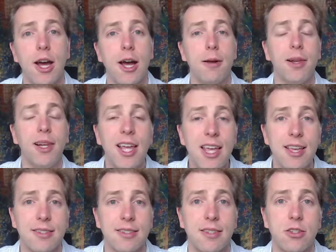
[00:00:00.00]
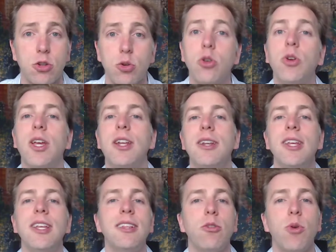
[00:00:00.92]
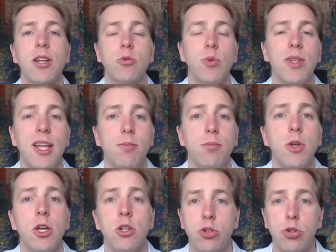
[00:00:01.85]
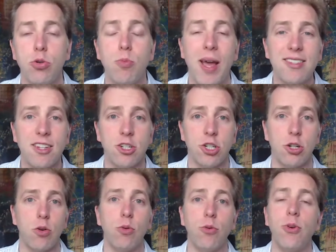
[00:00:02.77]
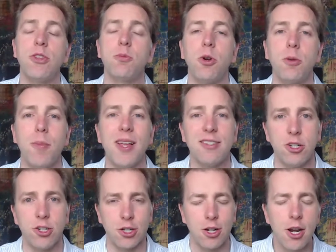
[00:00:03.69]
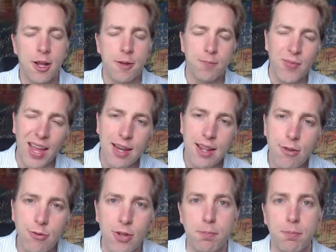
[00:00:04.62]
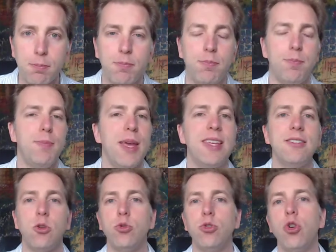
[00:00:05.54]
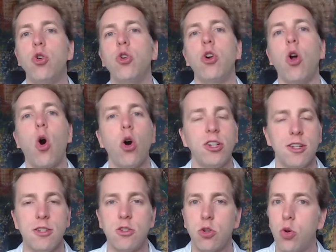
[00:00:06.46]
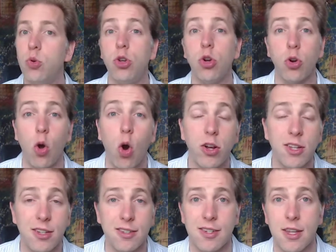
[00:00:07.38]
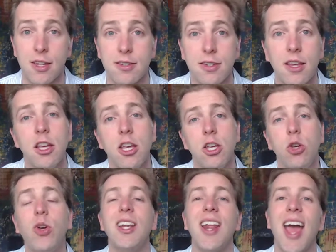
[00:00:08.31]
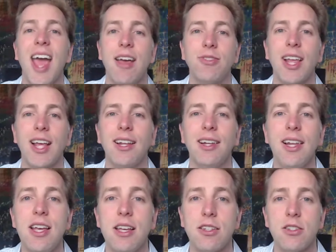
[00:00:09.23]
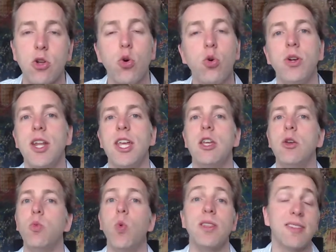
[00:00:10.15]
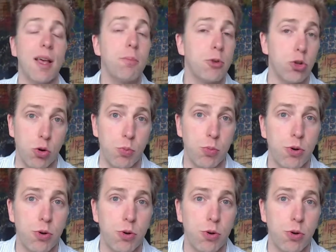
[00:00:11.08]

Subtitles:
list, so you can interact with them through Messenger on Facebook Messenger. And even based on your audience, who your audience is, you can have that list on a WhatsApp group.